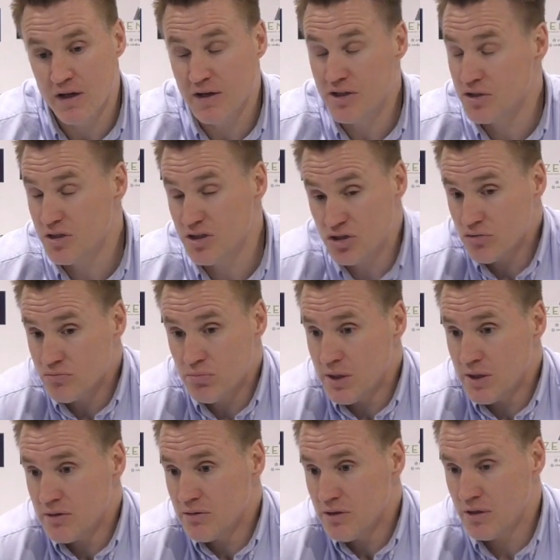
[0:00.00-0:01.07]
and they should
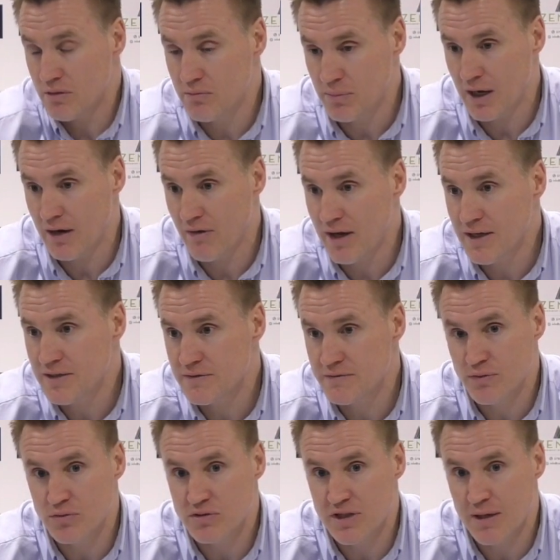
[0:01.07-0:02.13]
be, you know, by rights,
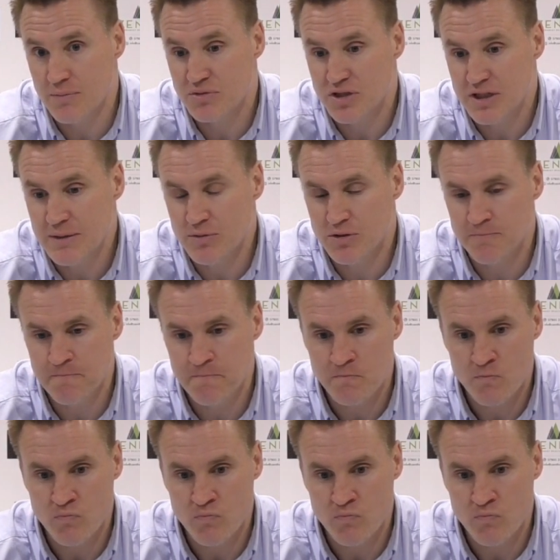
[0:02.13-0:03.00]
full time team, and